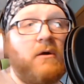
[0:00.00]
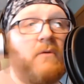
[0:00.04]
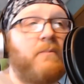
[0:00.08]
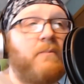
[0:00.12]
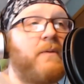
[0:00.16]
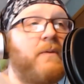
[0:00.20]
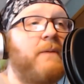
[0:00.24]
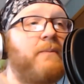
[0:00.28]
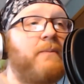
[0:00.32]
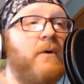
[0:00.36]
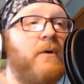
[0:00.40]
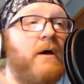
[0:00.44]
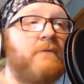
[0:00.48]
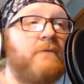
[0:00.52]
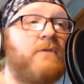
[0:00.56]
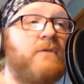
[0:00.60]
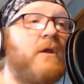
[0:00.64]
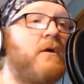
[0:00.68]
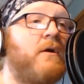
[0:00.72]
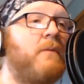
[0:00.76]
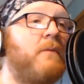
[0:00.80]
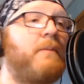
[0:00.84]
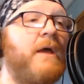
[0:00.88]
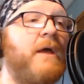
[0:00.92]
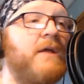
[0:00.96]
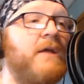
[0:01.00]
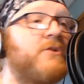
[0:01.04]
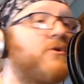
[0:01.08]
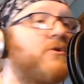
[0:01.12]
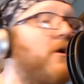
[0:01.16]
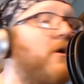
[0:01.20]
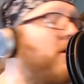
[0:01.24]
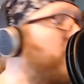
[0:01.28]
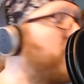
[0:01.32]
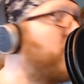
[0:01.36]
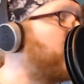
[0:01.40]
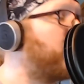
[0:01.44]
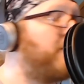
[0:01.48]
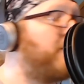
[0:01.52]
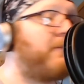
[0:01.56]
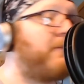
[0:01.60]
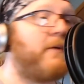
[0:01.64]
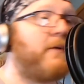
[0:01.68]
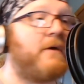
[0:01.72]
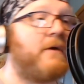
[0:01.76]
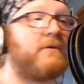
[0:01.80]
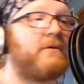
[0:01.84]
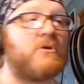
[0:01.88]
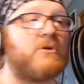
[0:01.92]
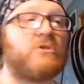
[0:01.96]
people out there on Patreon or
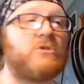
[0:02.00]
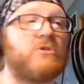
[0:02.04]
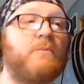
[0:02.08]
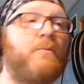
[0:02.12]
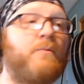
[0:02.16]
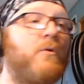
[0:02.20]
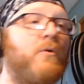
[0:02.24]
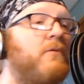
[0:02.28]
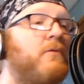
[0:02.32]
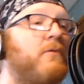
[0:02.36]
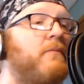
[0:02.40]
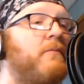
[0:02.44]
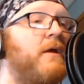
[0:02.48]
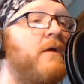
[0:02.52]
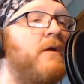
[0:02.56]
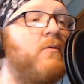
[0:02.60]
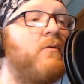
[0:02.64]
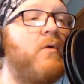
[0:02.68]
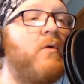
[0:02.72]
people out there supporting me and